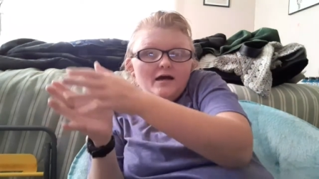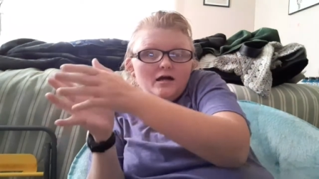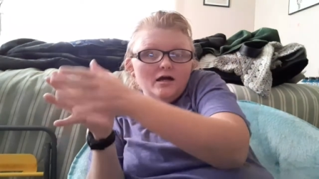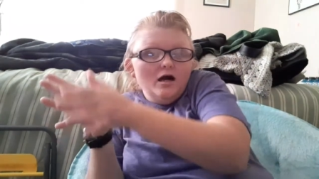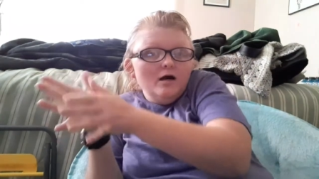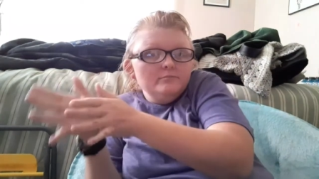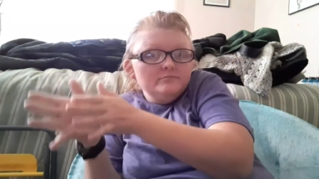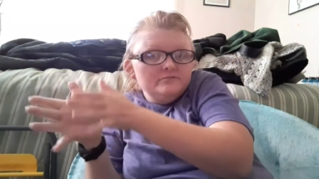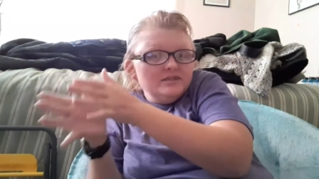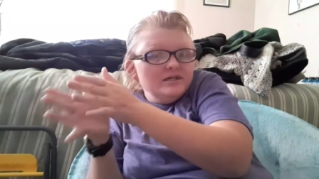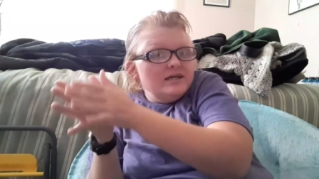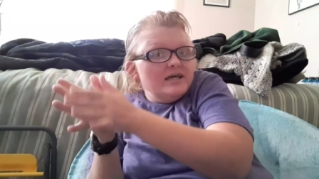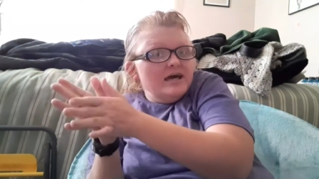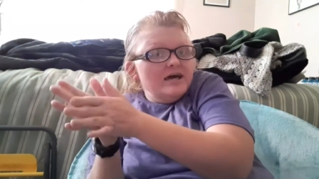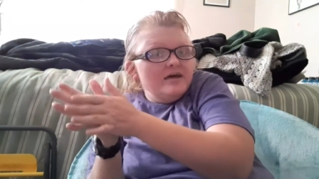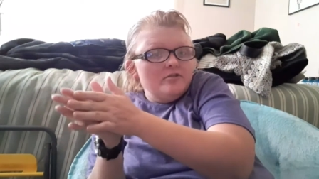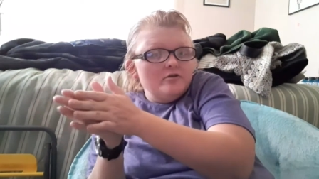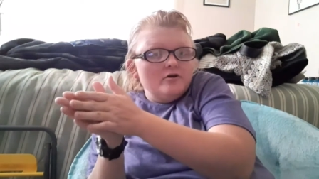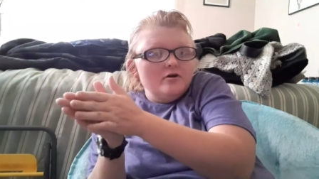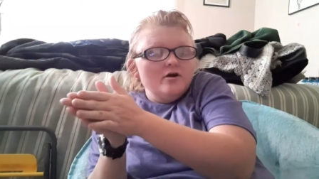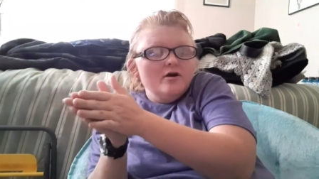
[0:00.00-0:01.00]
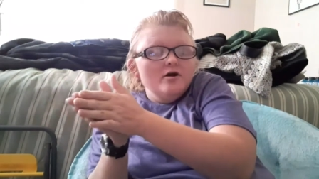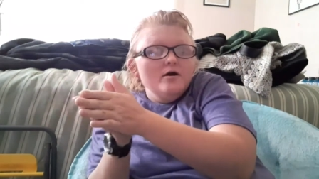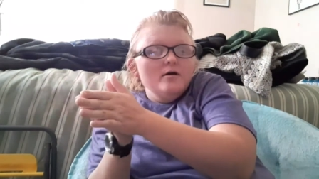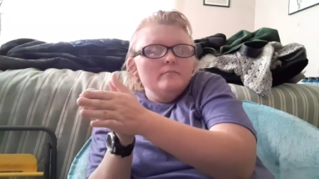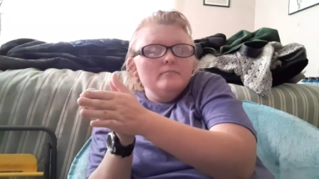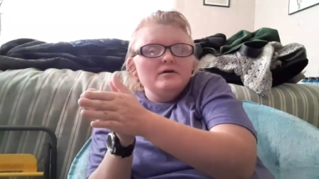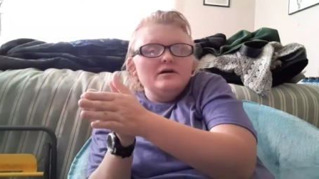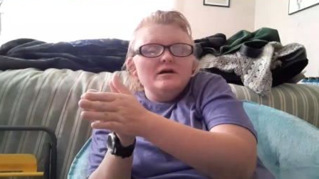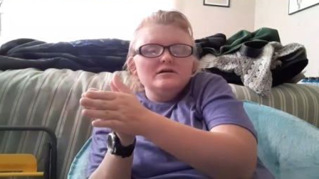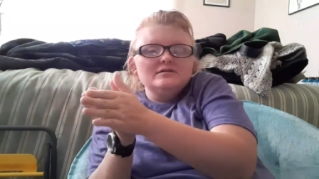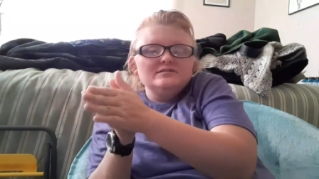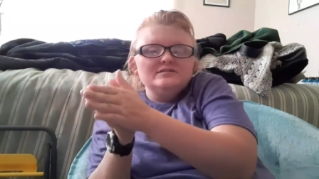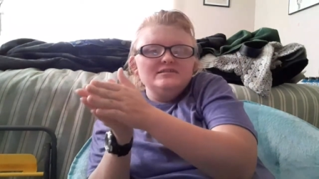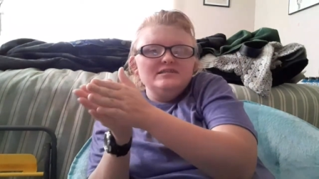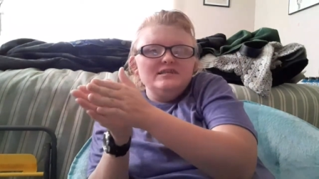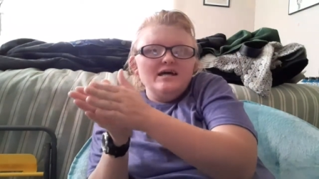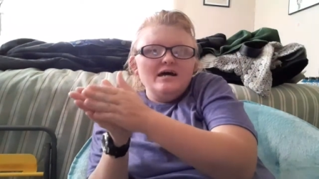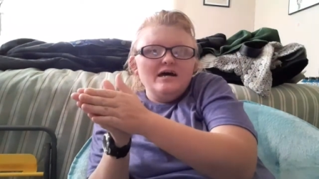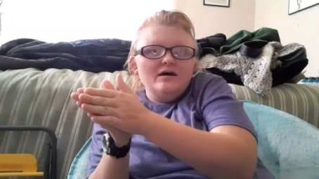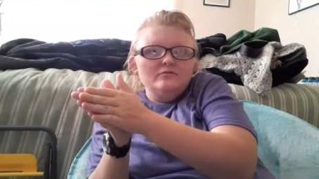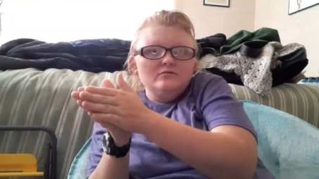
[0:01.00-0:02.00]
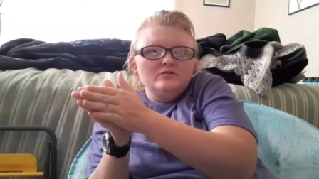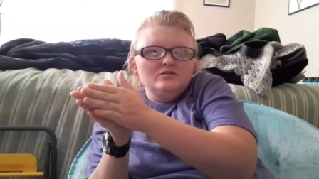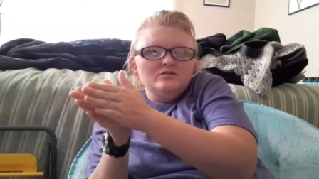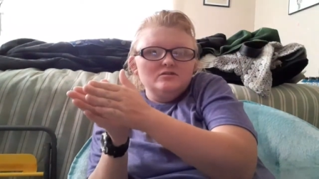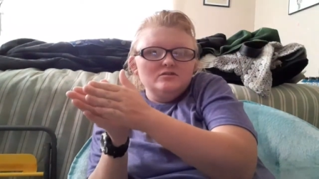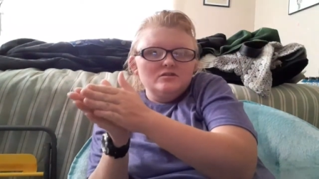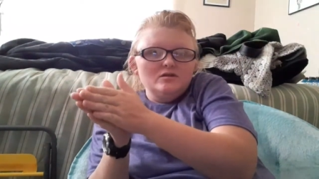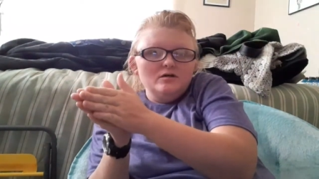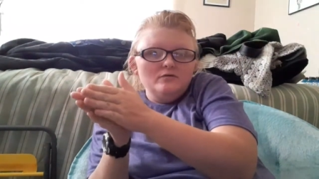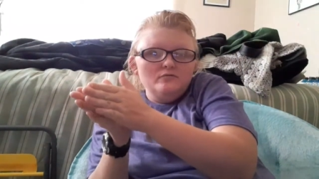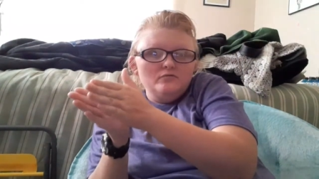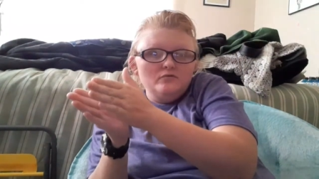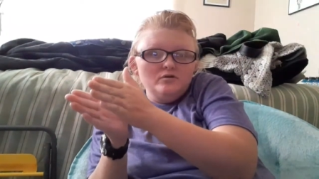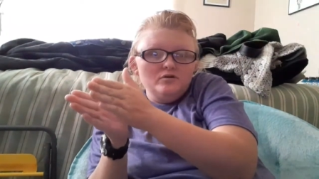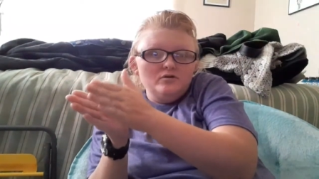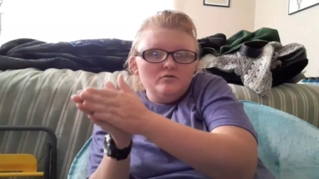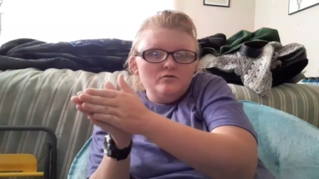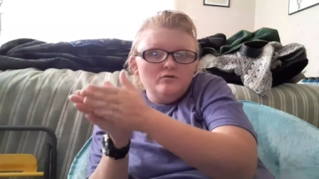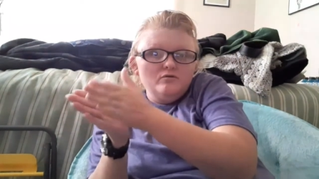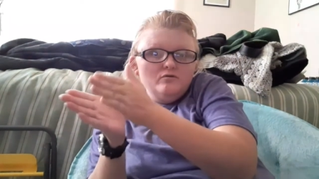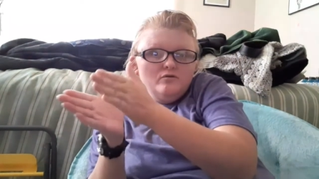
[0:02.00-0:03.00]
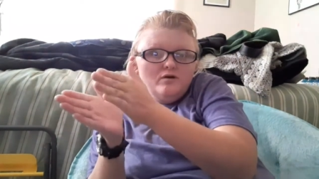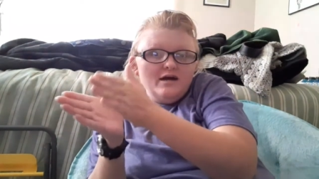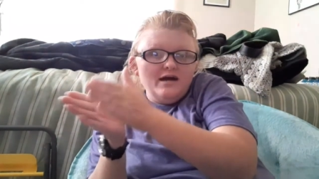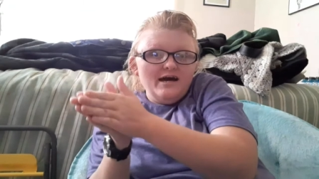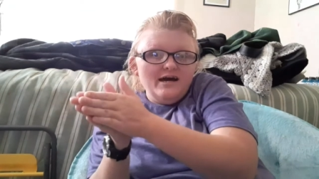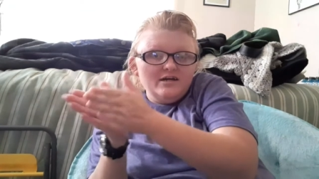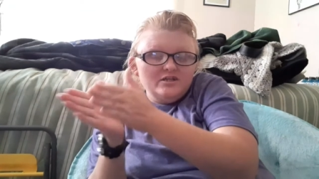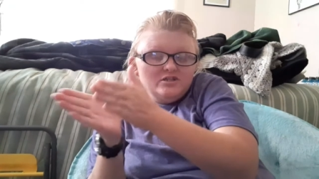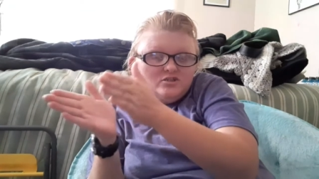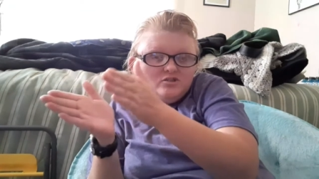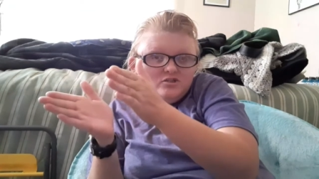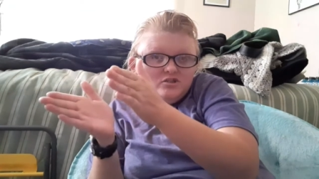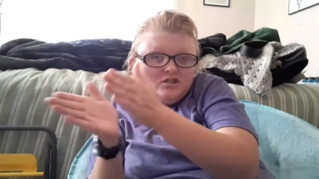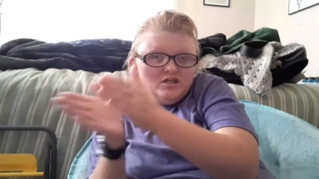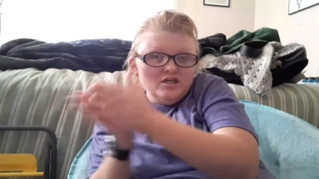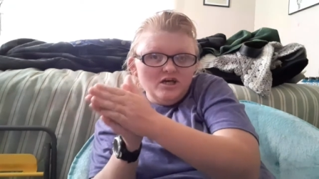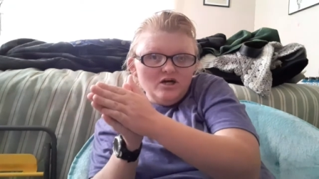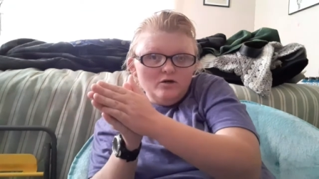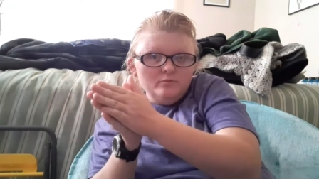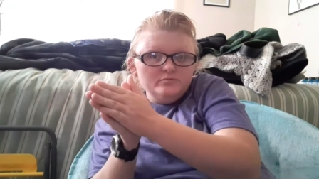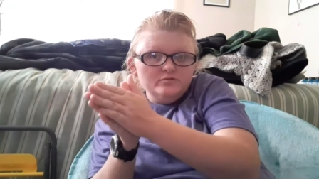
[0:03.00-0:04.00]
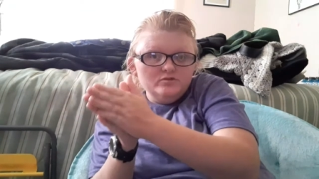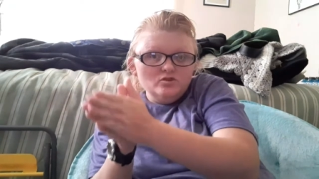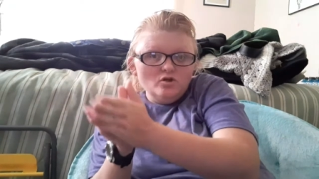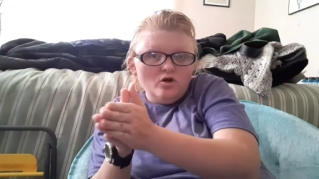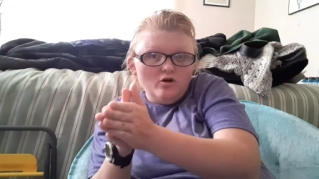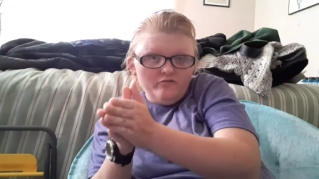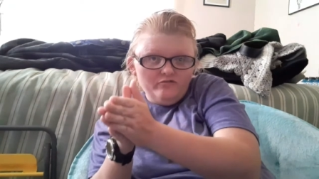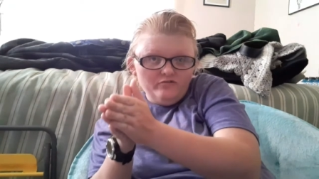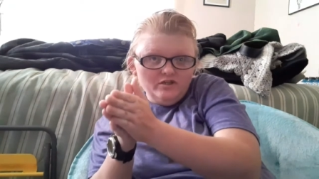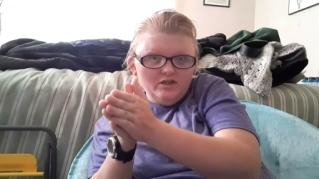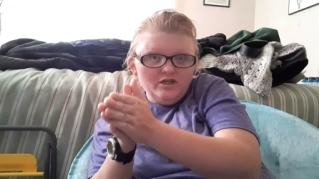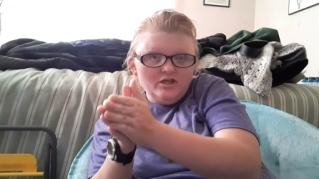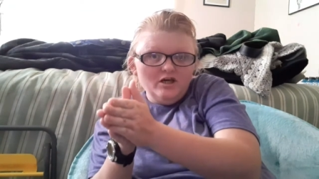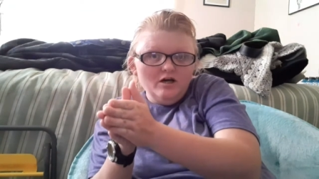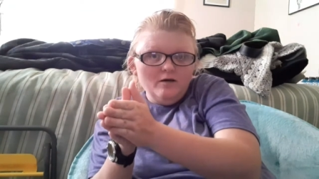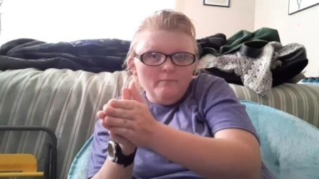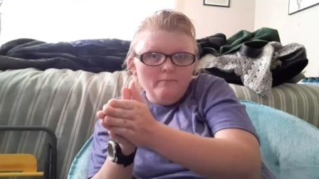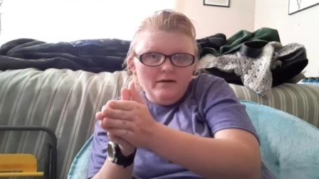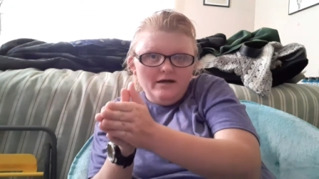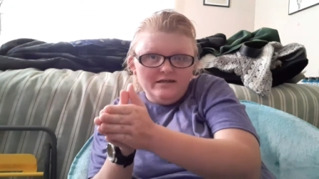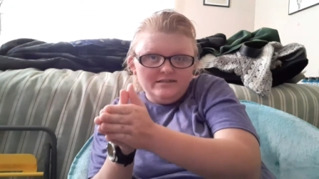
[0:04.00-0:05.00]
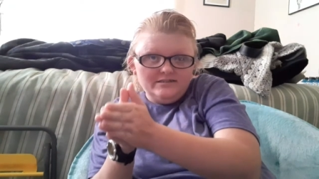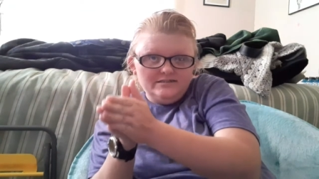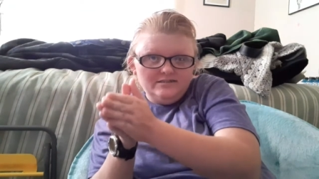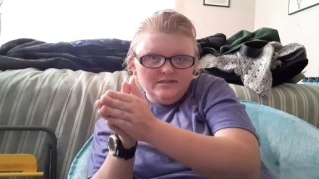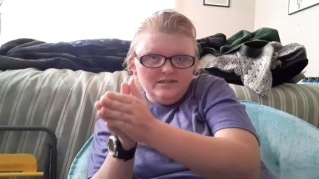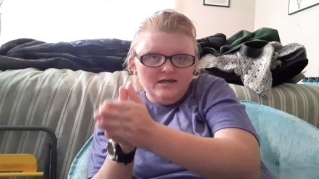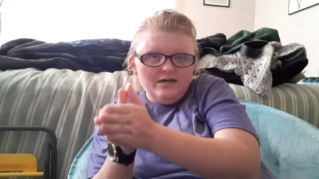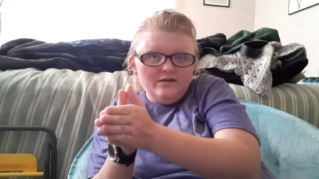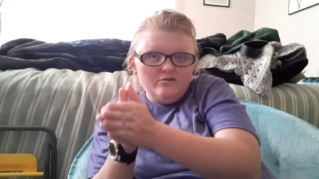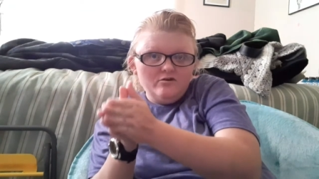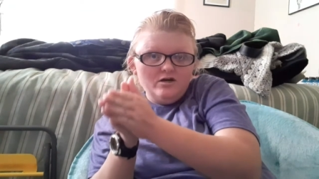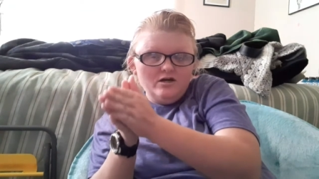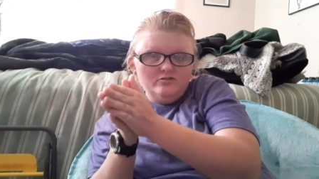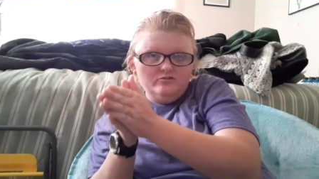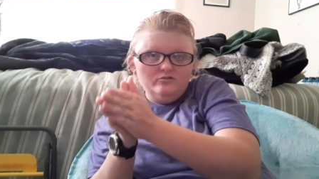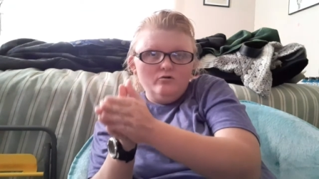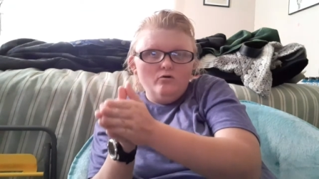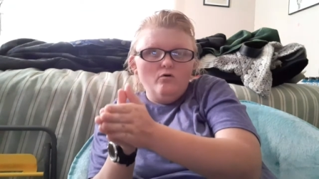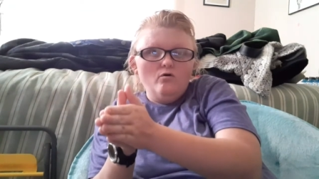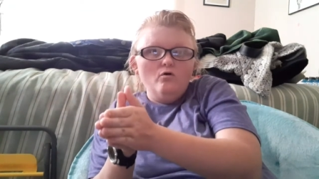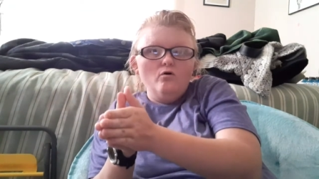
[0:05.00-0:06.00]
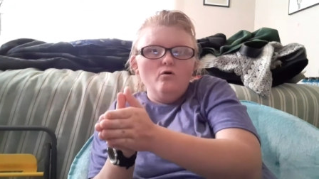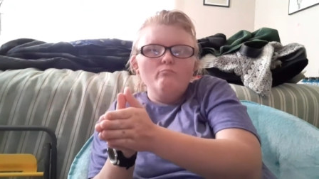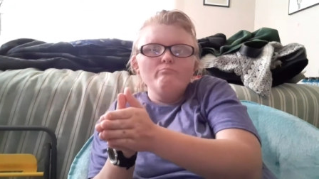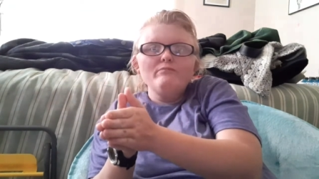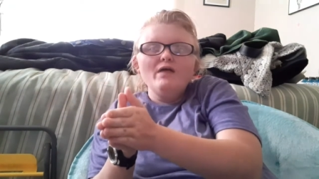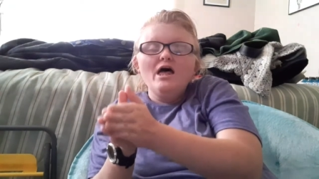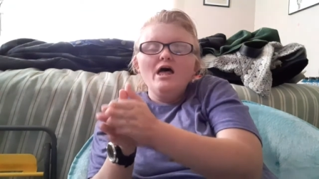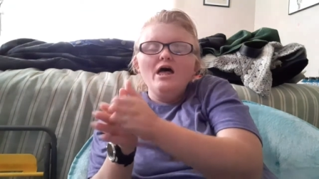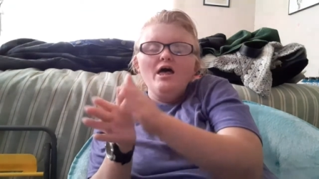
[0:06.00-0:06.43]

come together because now the Discovery crew actually helped Starfleet come back together as a whole.